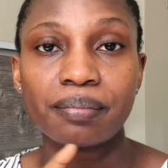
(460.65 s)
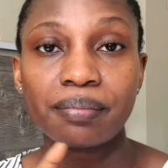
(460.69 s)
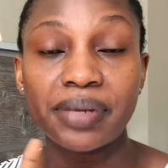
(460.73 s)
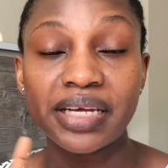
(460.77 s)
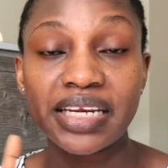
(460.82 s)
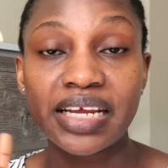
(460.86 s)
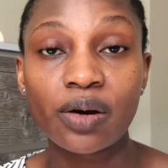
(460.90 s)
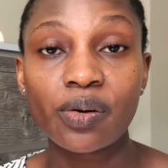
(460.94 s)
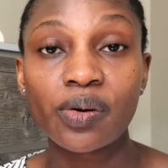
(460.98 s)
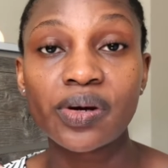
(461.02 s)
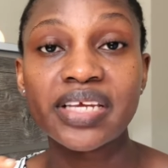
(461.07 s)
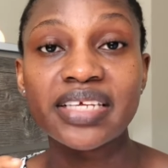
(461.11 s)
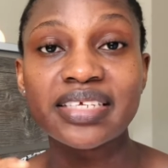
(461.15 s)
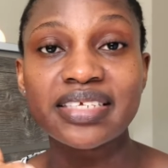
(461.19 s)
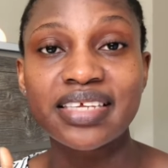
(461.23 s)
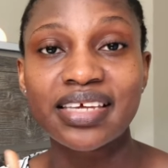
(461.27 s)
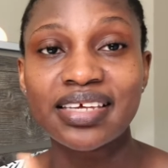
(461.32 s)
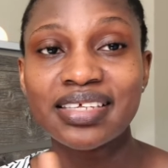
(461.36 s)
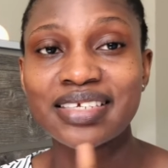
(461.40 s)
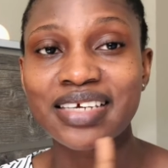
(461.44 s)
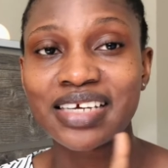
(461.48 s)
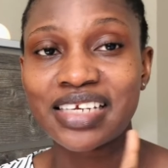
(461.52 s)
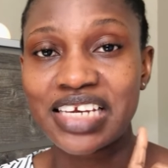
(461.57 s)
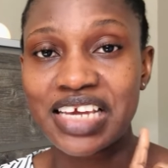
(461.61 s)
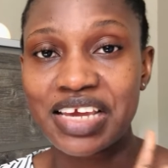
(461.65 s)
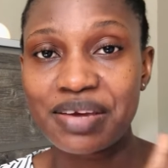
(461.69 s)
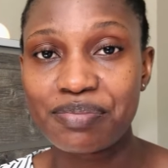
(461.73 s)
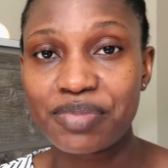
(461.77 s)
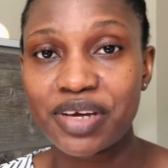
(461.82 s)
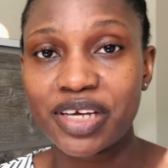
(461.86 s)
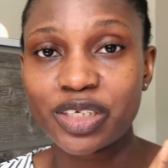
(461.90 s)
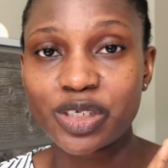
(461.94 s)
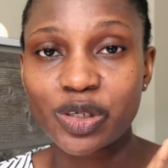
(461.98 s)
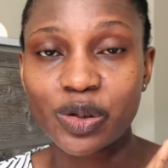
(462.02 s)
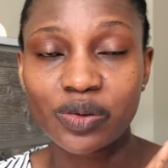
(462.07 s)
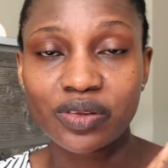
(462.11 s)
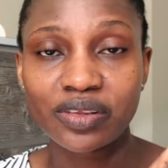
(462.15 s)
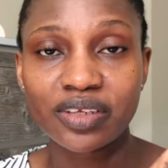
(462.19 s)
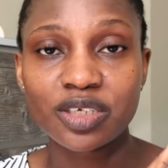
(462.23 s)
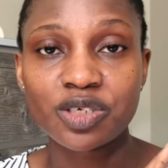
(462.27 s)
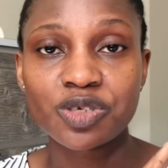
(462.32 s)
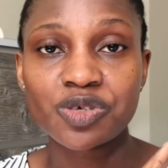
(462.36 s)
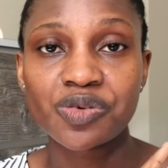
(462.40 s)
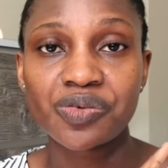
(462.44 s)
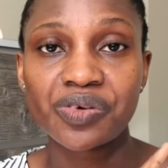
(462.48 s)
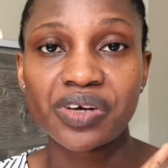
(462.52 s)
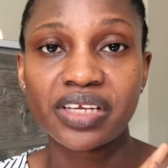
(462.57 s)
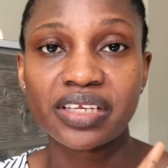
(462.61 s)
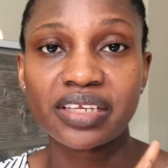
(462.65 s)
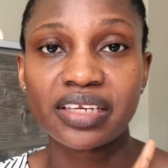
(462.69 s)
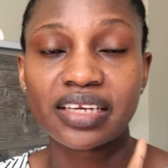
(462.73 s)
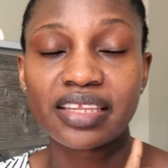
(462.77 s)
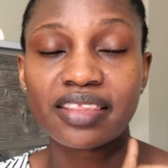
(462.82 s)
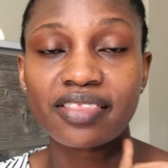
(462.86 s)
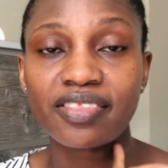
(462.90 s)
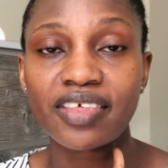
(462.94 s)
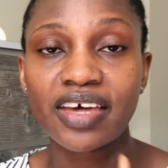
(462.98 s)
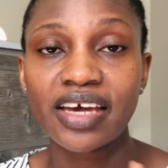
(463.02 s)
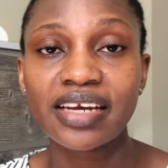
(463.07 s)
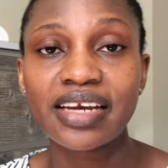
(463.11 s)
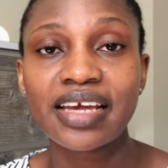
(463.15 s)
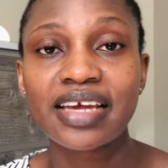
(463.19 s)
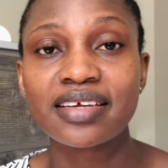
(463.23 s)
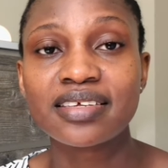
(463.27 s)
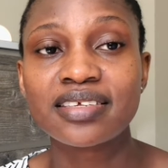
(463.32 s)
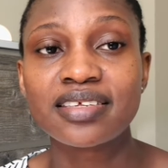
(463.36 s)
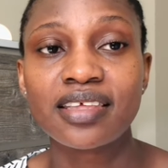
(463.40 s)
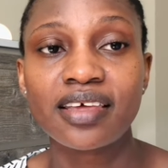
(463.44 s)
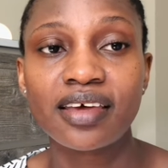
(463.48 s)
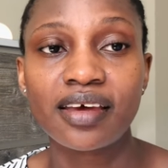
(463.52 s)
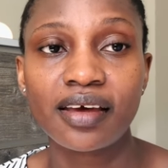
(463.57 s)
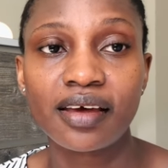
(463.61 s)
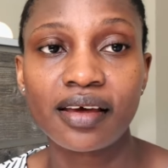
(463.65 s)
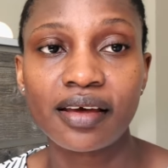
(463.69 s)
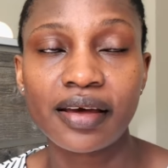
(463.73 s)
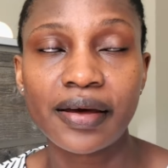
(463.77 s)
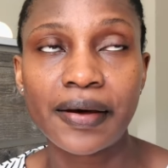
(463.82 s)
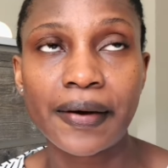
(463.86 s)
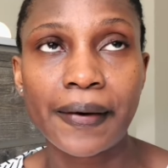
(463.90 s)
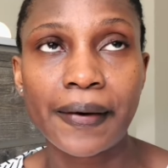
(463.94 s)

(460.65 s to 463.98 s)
but I'll insert an image on the screen. That is the